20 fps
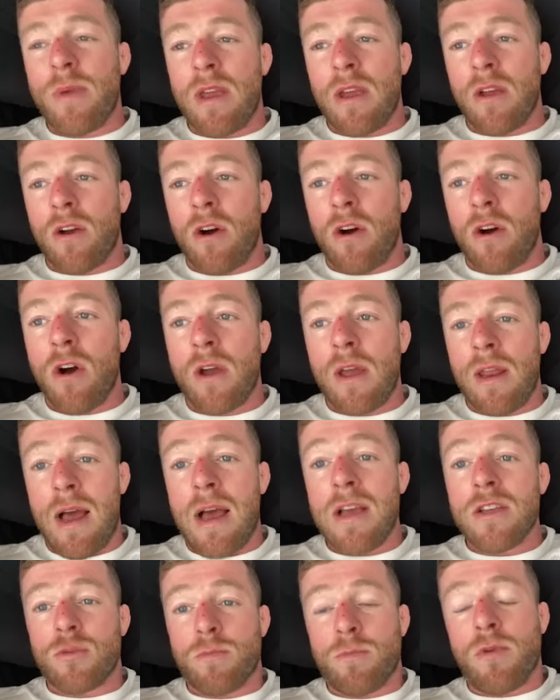being cocky.
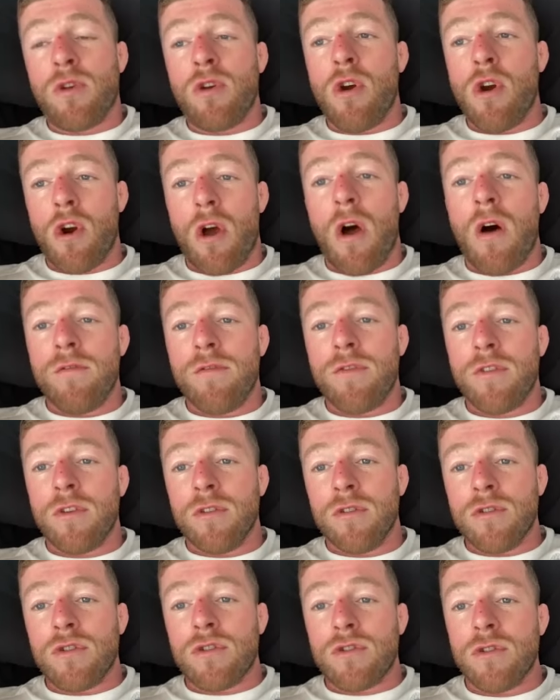That's pure
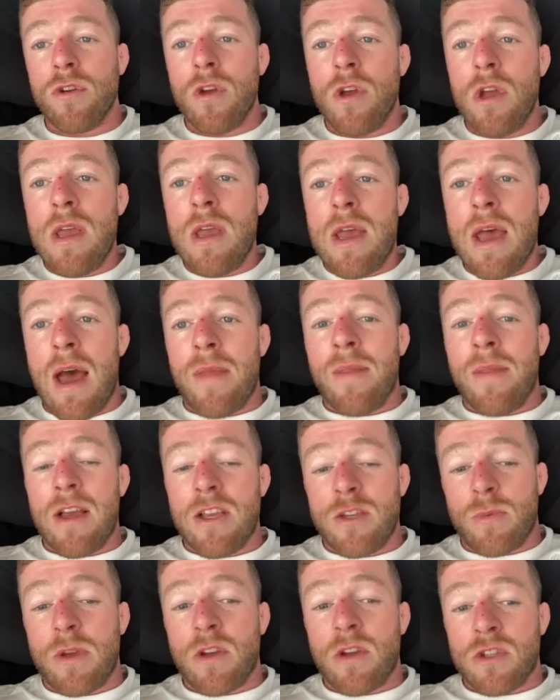confidence, and
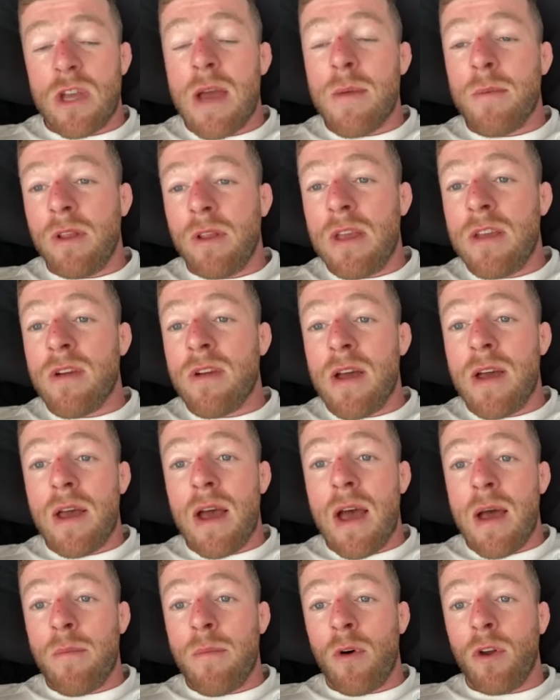that's because I believe I,
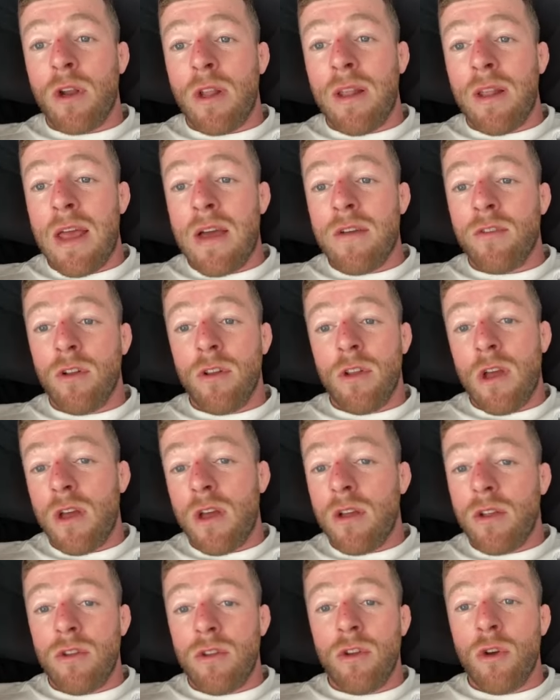I'm on a level that
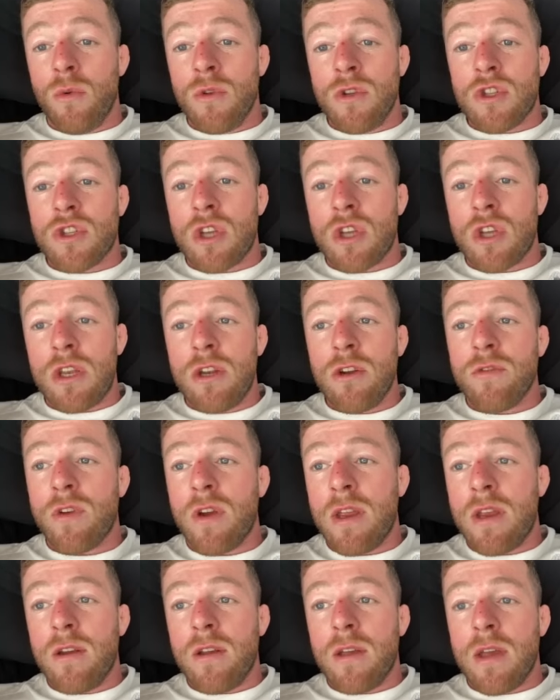no one's seen over
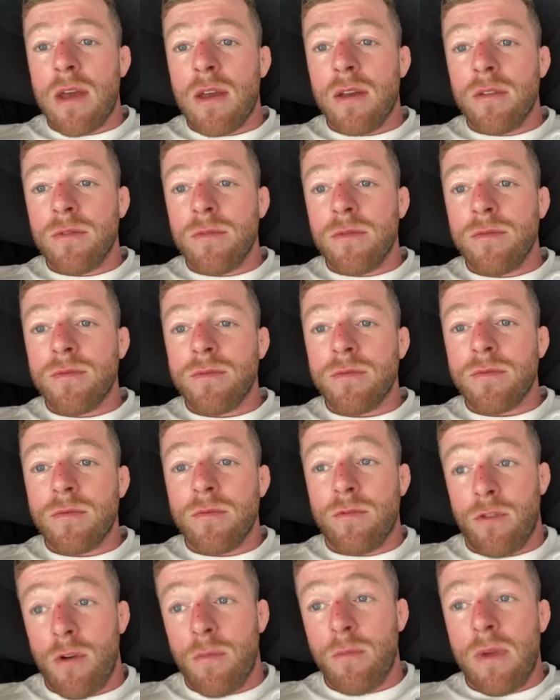here yet
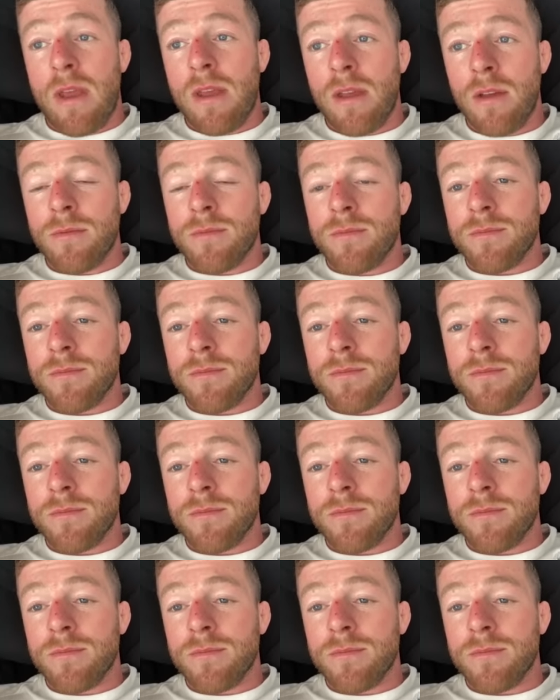from me.